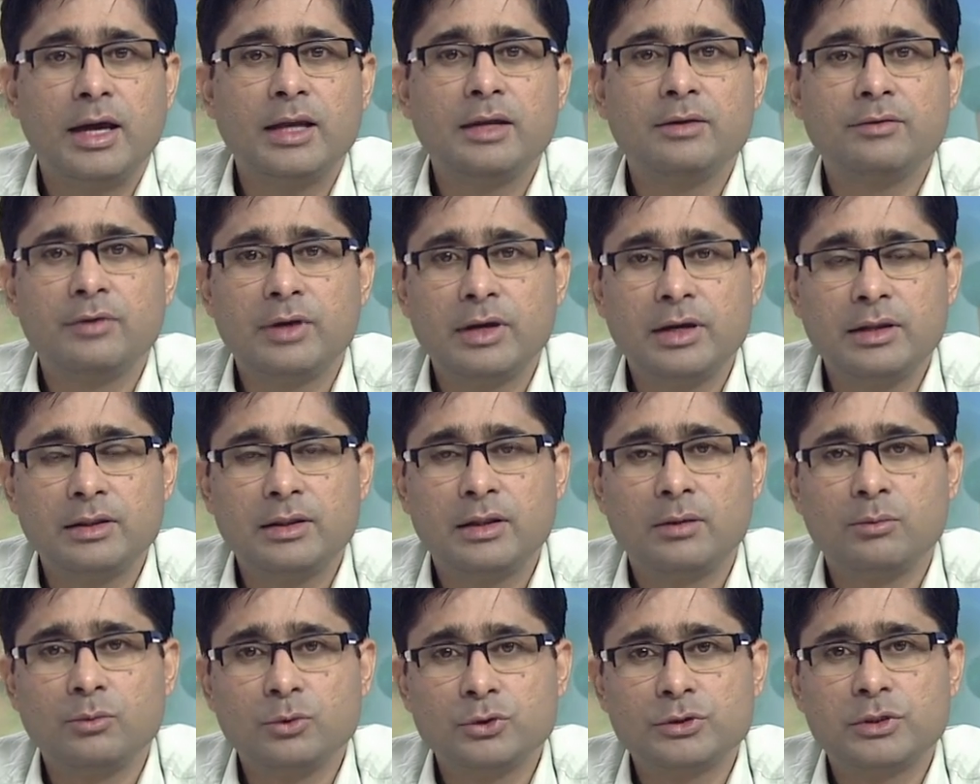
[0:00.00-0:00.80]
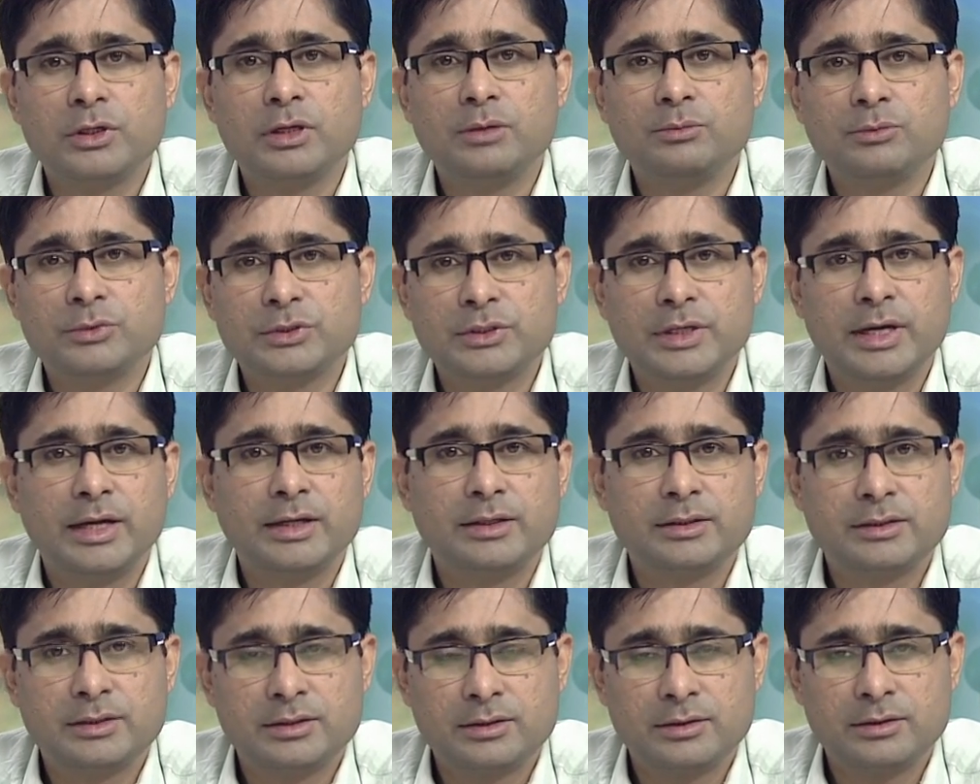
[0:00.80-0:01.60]
anywhere in the Muslim
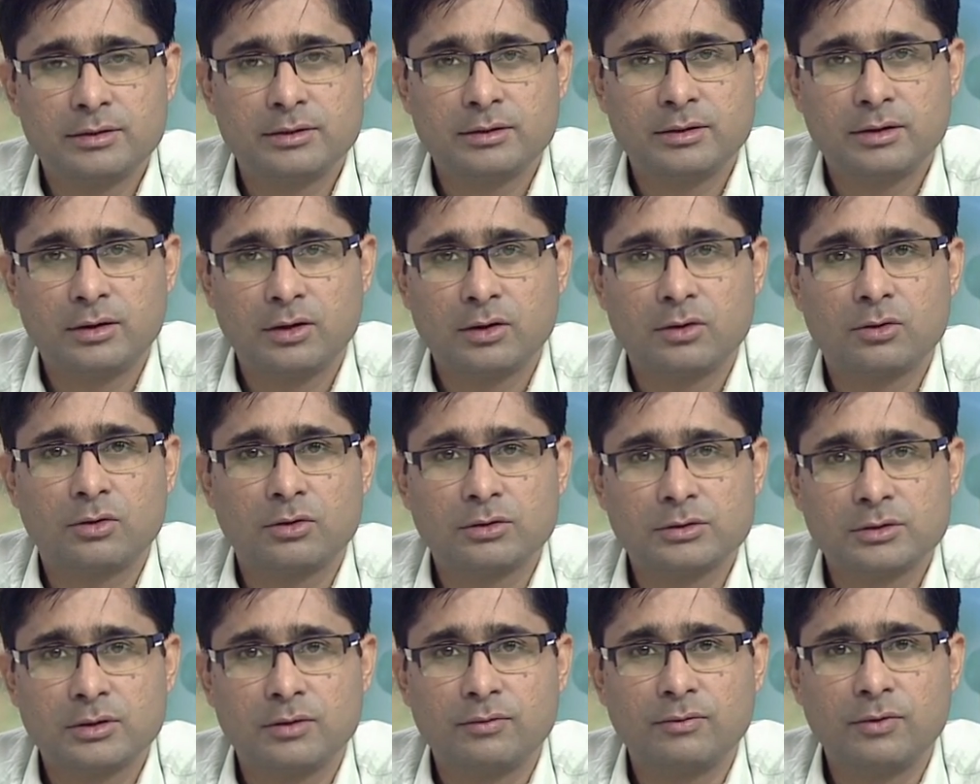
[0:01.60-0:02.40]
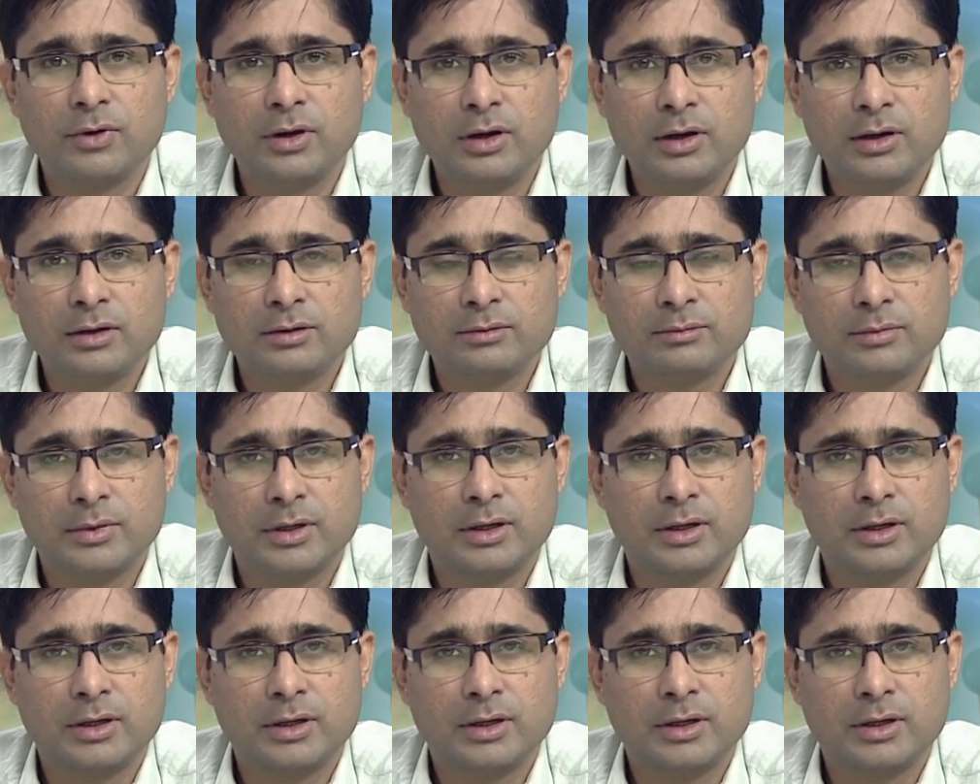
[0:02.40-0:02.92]
states across the world,